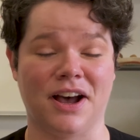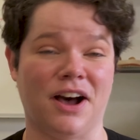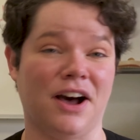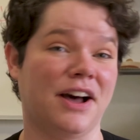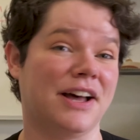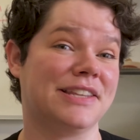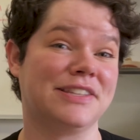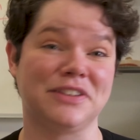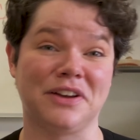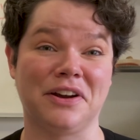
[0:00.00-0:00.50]

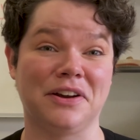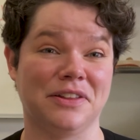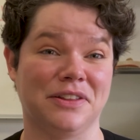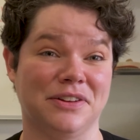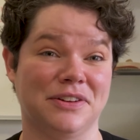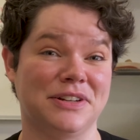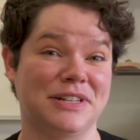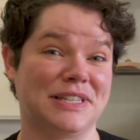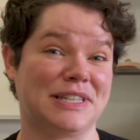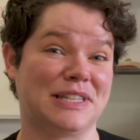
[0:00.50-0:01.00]
odds are
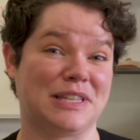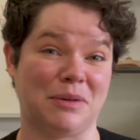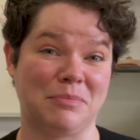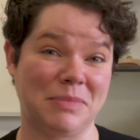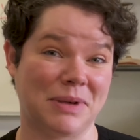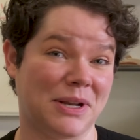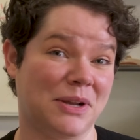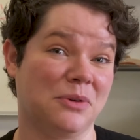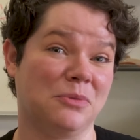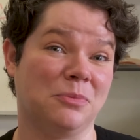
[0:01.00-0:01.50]
there is
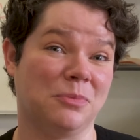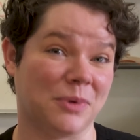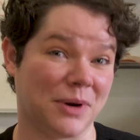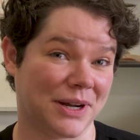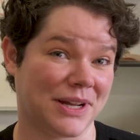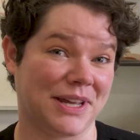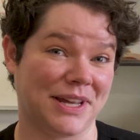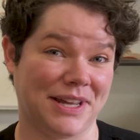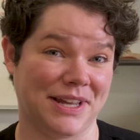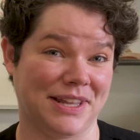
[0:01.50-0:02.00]
somebody
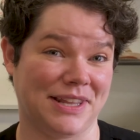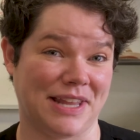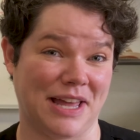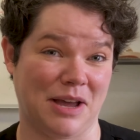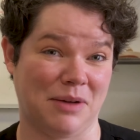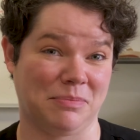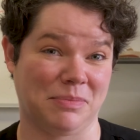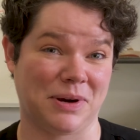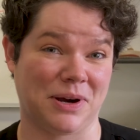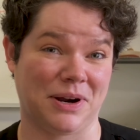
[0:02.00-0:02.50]
working in
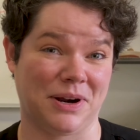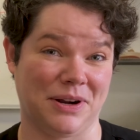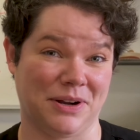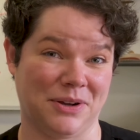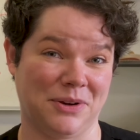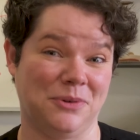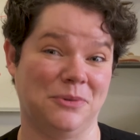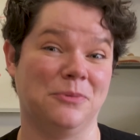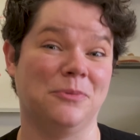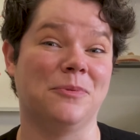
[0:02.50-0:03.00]
that
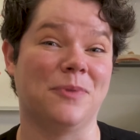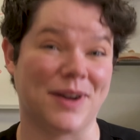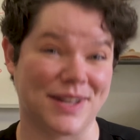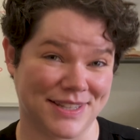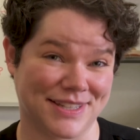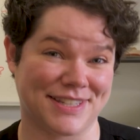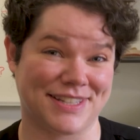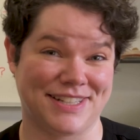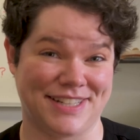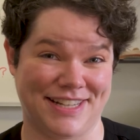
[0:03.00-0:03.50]
park who
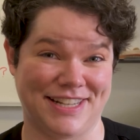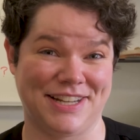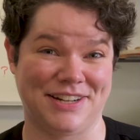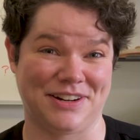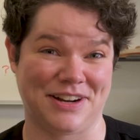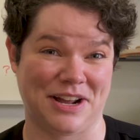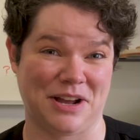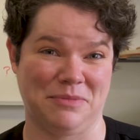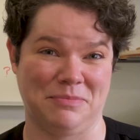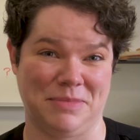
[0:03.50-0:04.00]
wants to
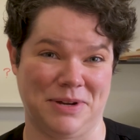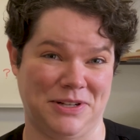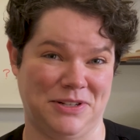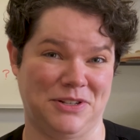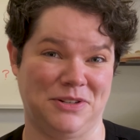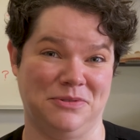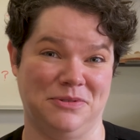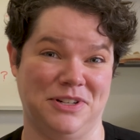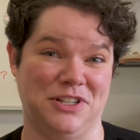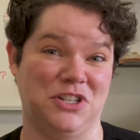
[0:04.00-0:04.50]
hear how
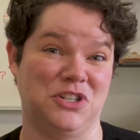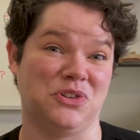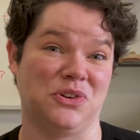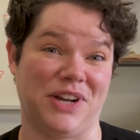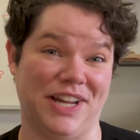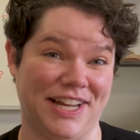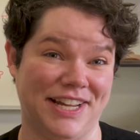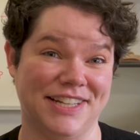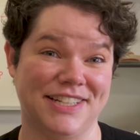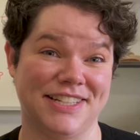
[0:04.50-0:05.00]
much you
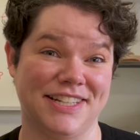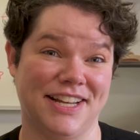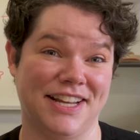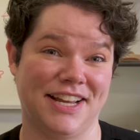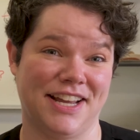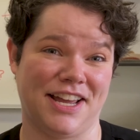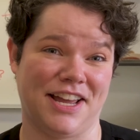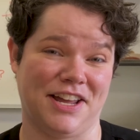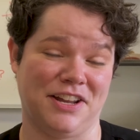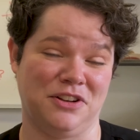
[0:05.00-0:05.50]
enjoy it
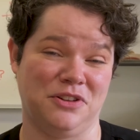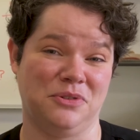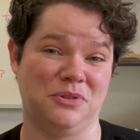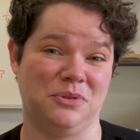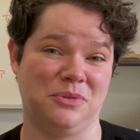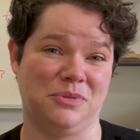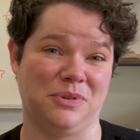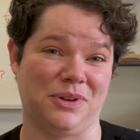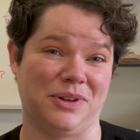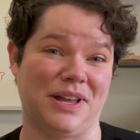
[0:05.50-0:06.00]
and
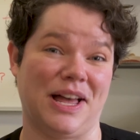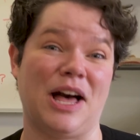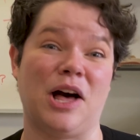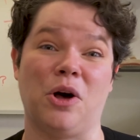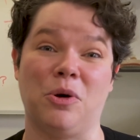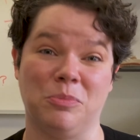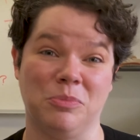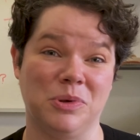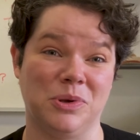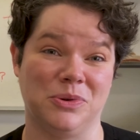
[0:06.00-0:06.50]
who will
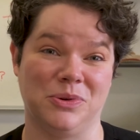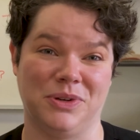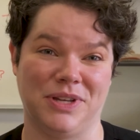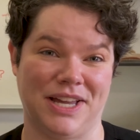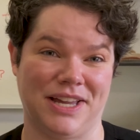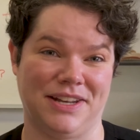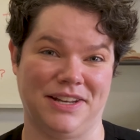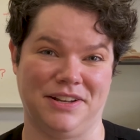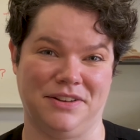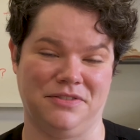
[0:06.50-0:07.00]
help you
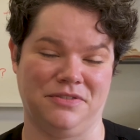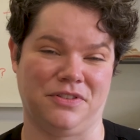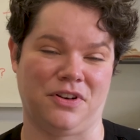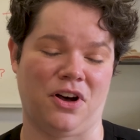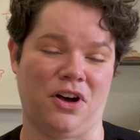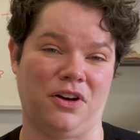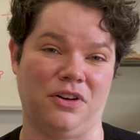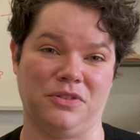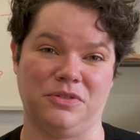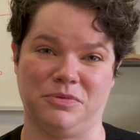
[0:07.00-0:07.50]
get
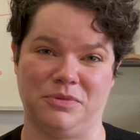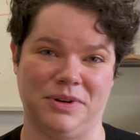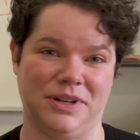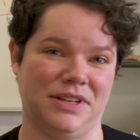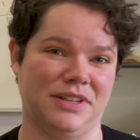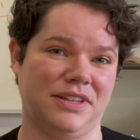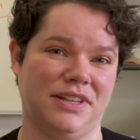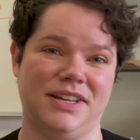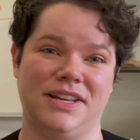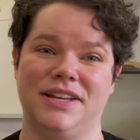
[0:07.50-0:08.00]
involved
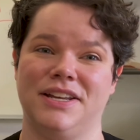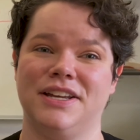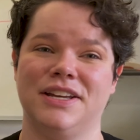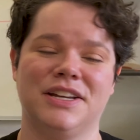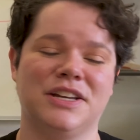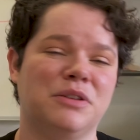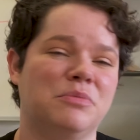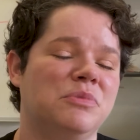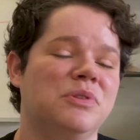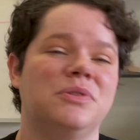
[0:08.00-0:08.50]
with
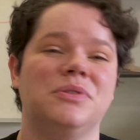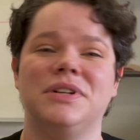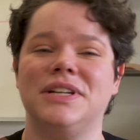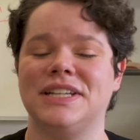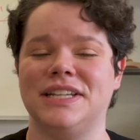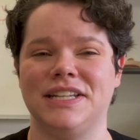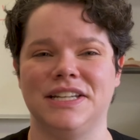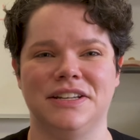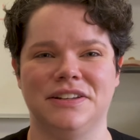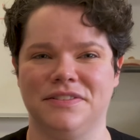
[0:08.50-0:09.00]

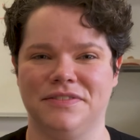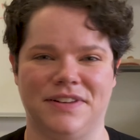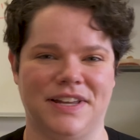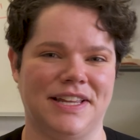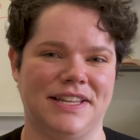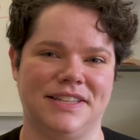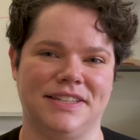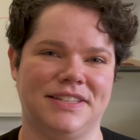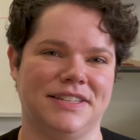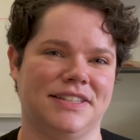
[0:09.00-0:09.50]
community
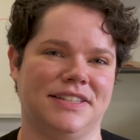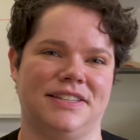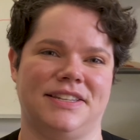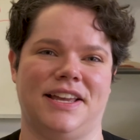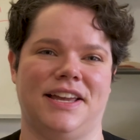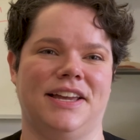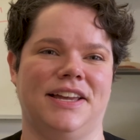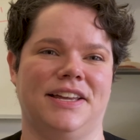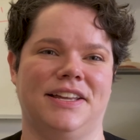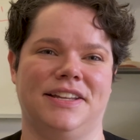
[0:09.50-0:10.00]
events
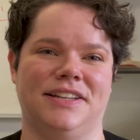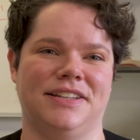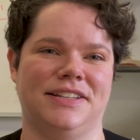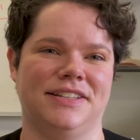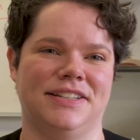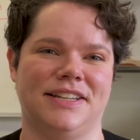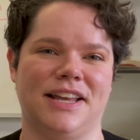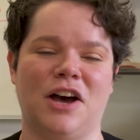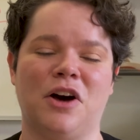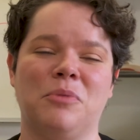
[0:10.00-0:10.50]

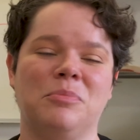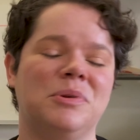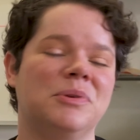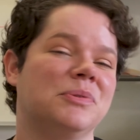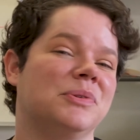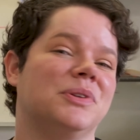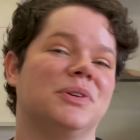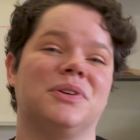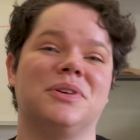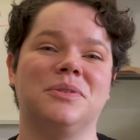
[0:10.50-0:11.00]
and help
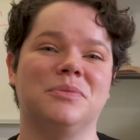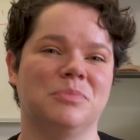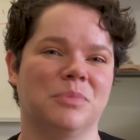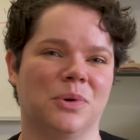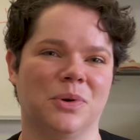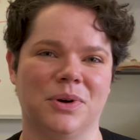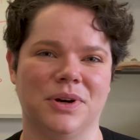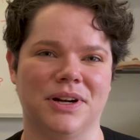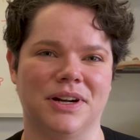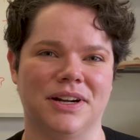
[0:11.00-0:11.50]
you learn
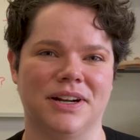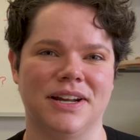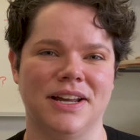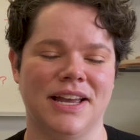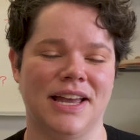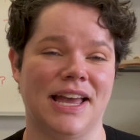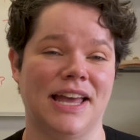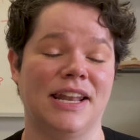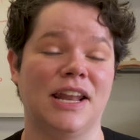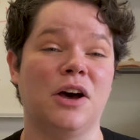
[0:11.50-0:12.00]
more,
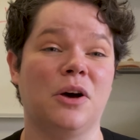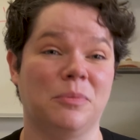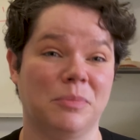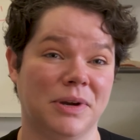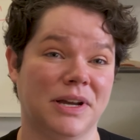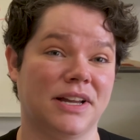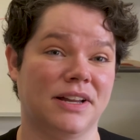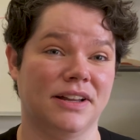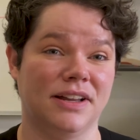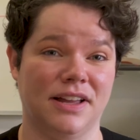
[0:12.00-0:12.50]
and
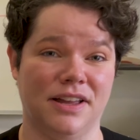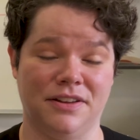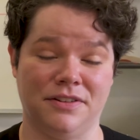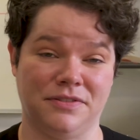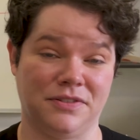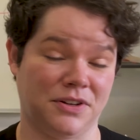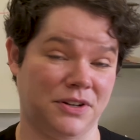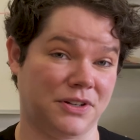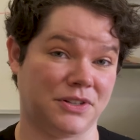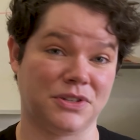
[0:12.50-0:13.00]
help,
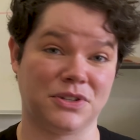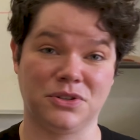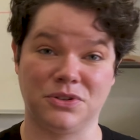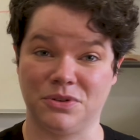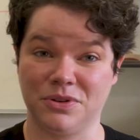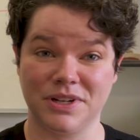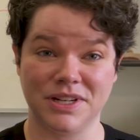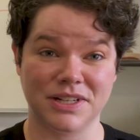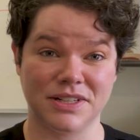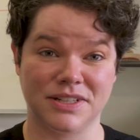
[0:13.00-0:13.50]
if you're a
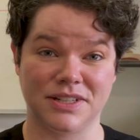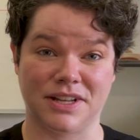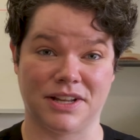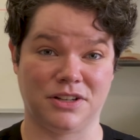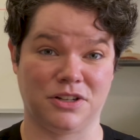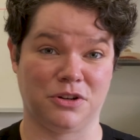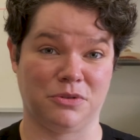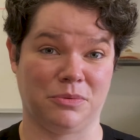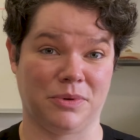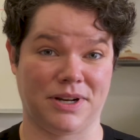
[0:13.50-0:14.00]
student
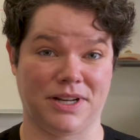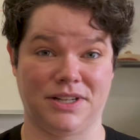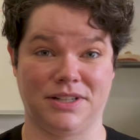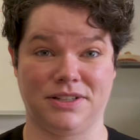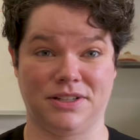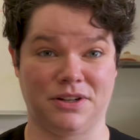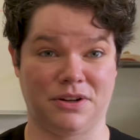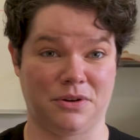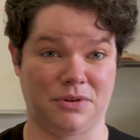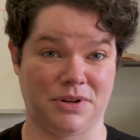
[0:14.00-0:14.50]
and you're wanting
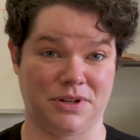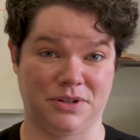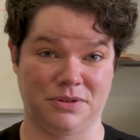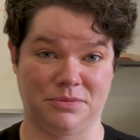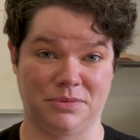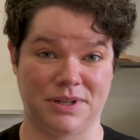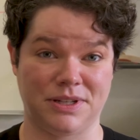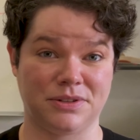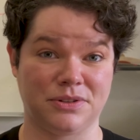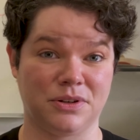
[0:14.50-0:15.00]
to go into
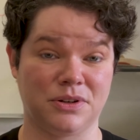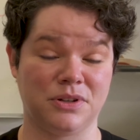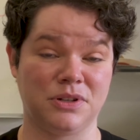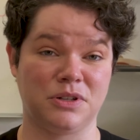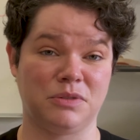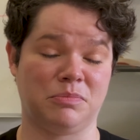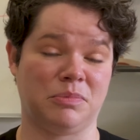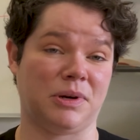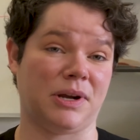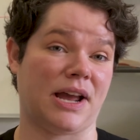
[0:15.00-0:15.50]

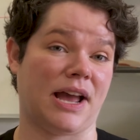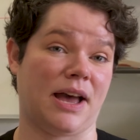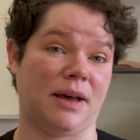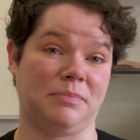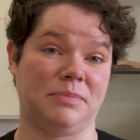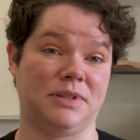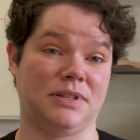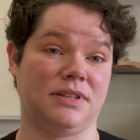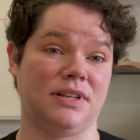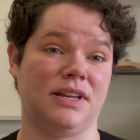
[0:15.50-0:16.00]
research,
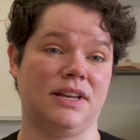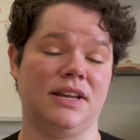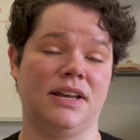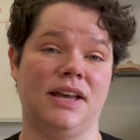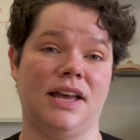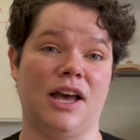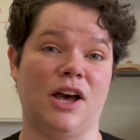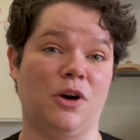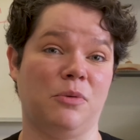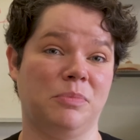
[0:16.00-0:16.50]
perhaps
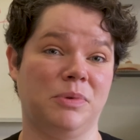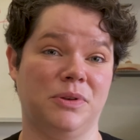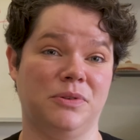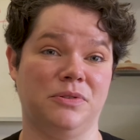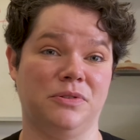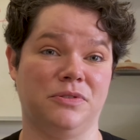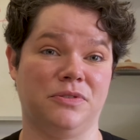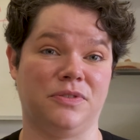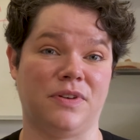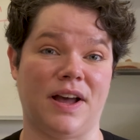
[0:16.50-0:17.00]
help
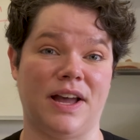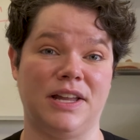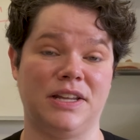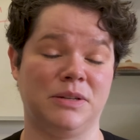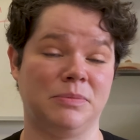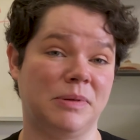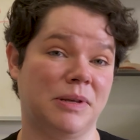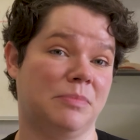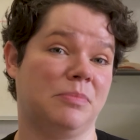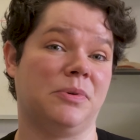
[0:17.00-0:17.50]
you
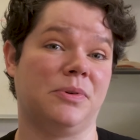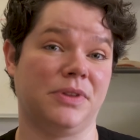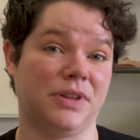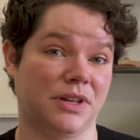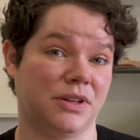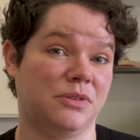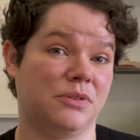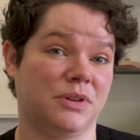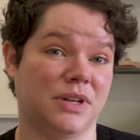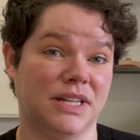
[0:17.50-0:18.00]
find people
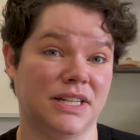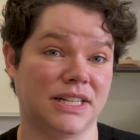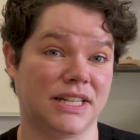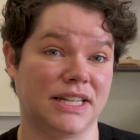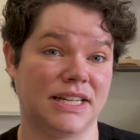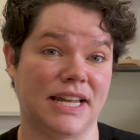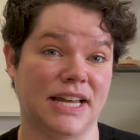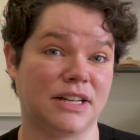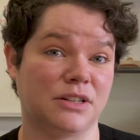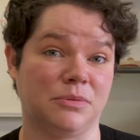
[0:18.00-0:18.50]
that you can
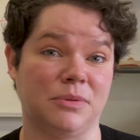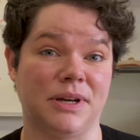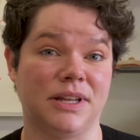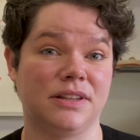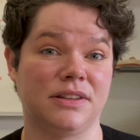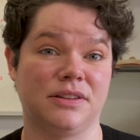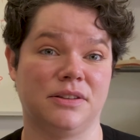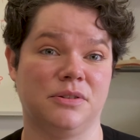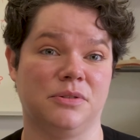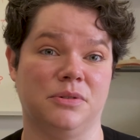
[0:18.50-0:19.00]
connect
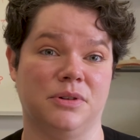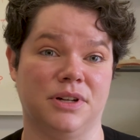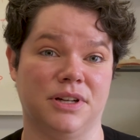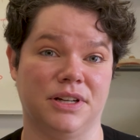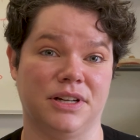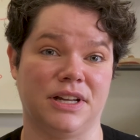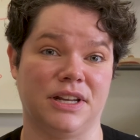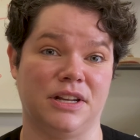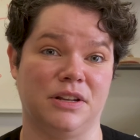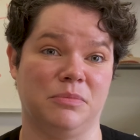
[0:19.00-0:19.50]
with who
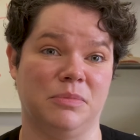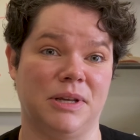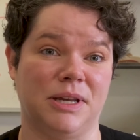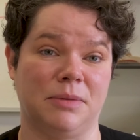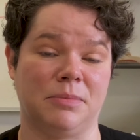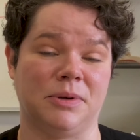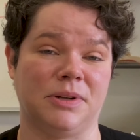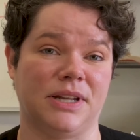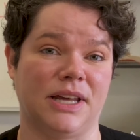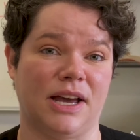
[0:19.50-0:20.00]
are going to be
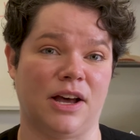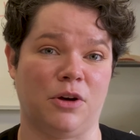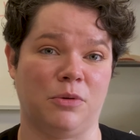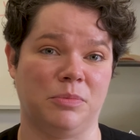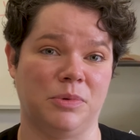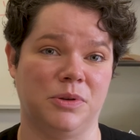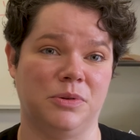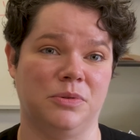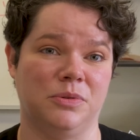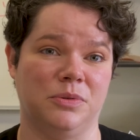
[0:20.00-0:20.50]
able to
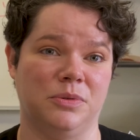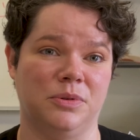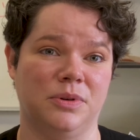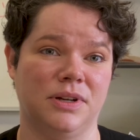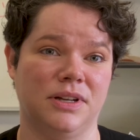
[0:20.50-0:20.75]
help you